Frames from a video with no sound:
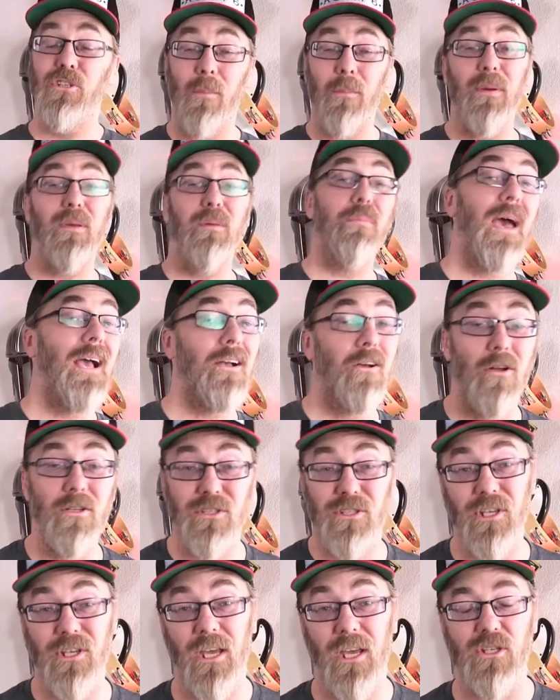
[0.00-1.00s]
Jumping back
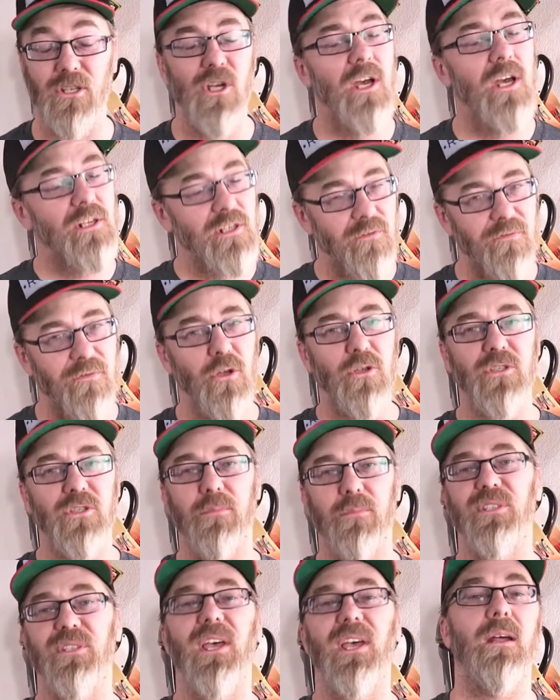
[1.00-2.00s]
on stage to fill
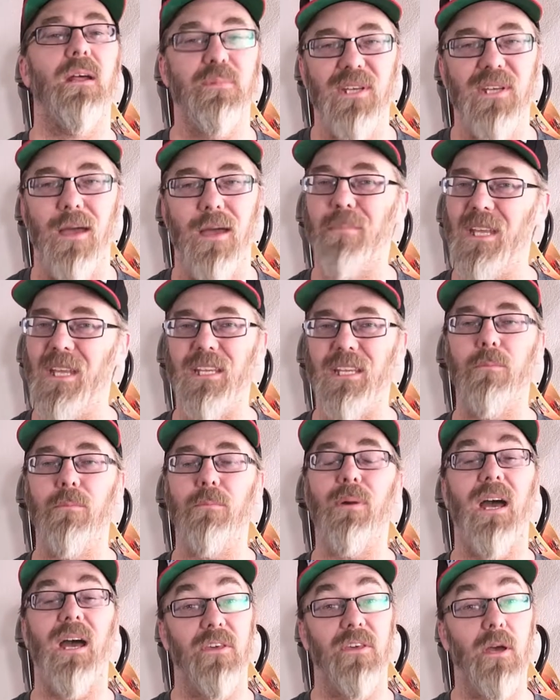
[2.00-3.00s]
some setup time
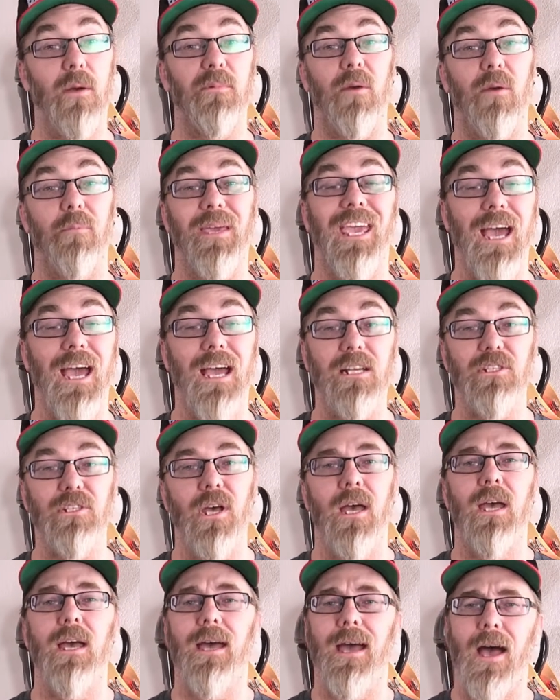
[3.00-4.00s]
needed by the upcoming
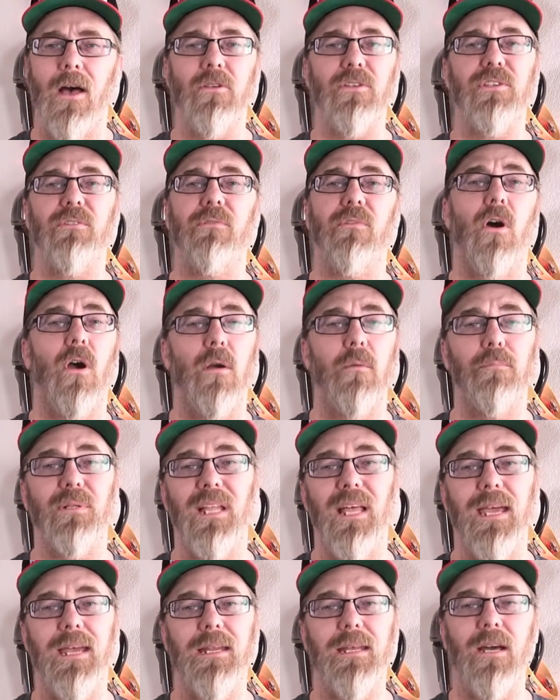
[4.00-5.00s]
act, Hal Savar
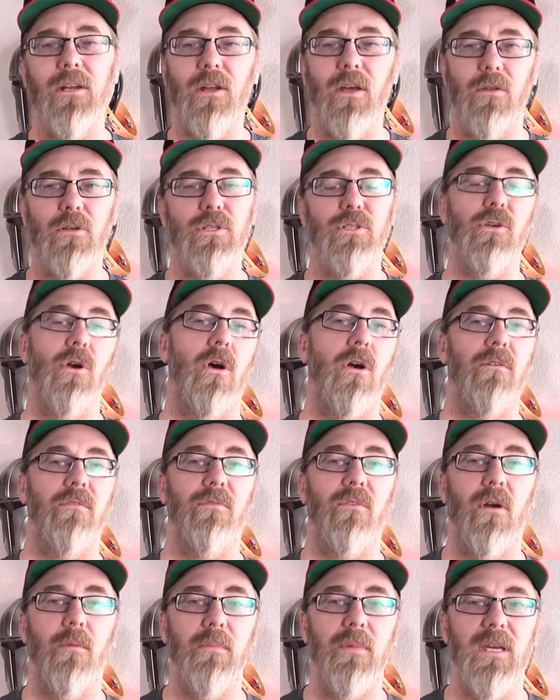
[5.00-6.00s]
played another song
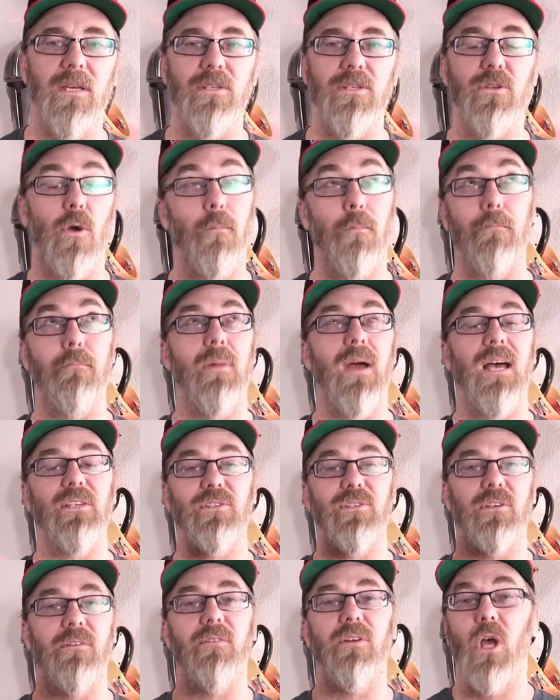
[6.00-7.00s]
from his
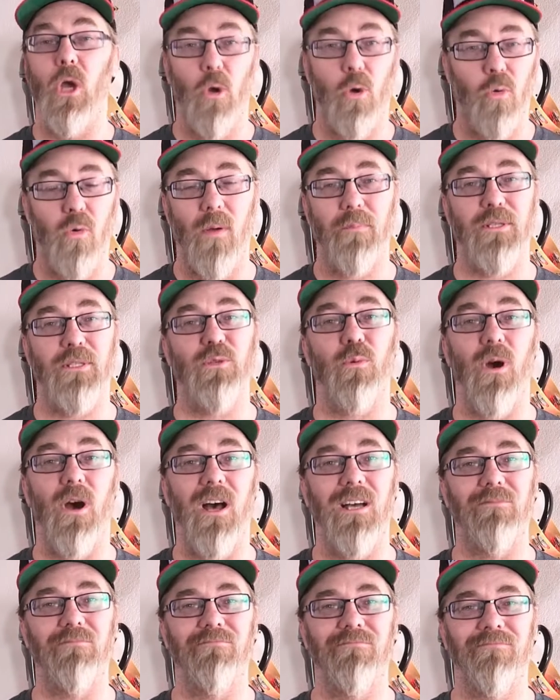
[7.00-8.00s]
massive
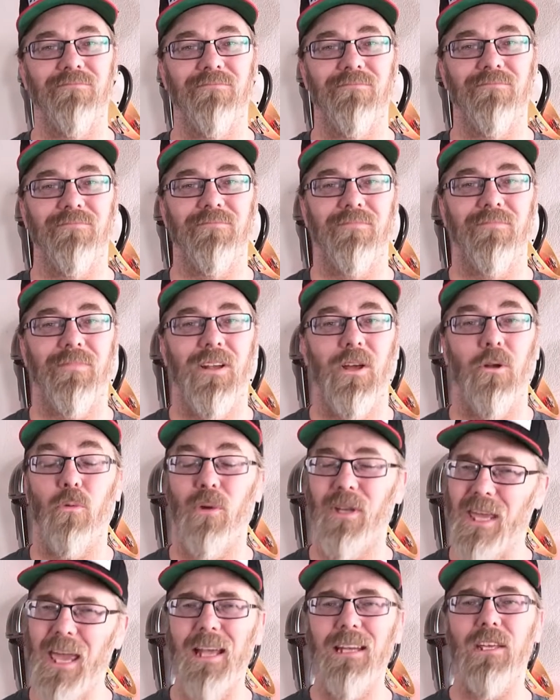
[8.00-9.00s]
repertoire.
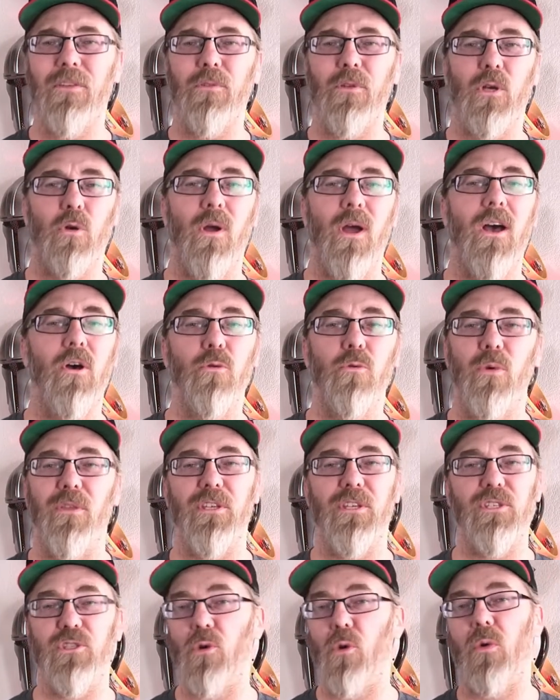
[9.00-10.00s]
Regaling the crowd
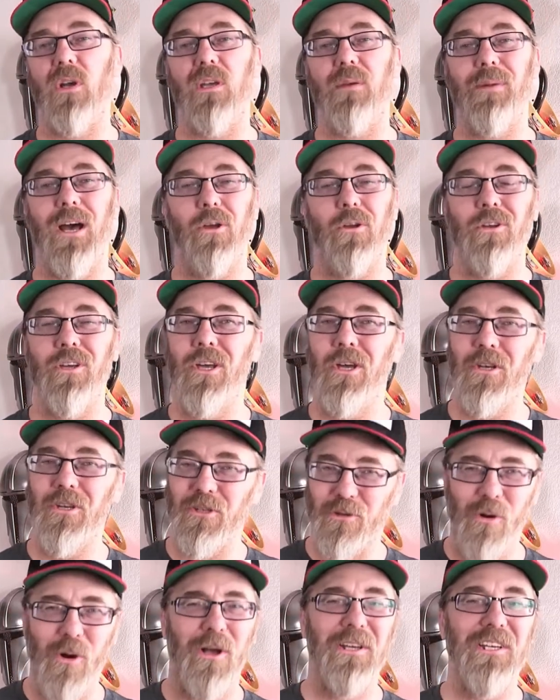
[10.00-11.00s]
with a story about
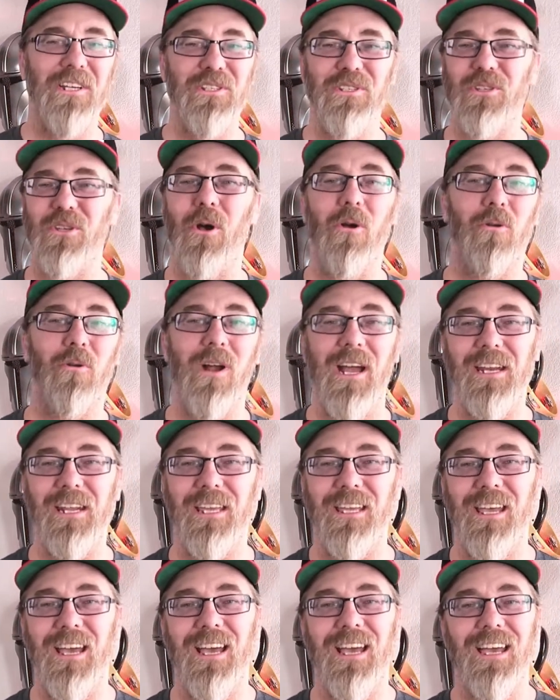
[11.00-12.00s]
drunken
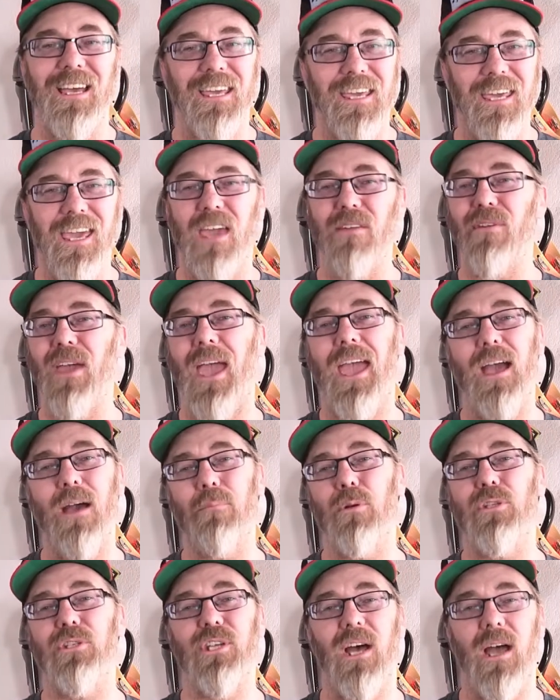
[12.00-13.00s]
songwriting, he gave
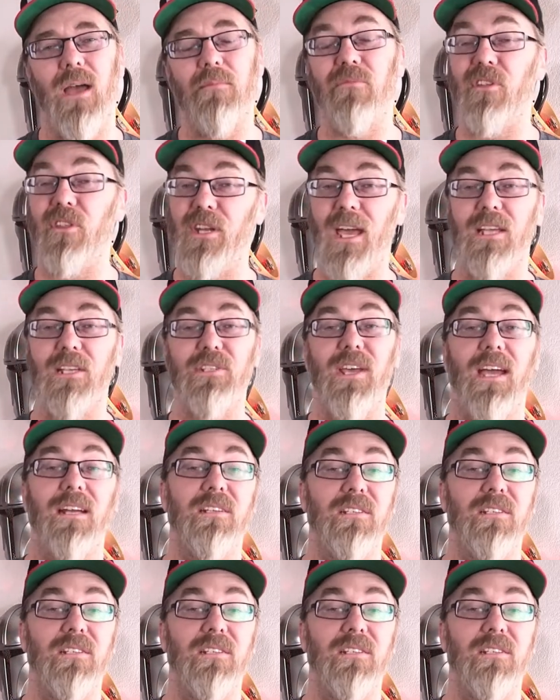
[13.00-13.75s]
ample time for the next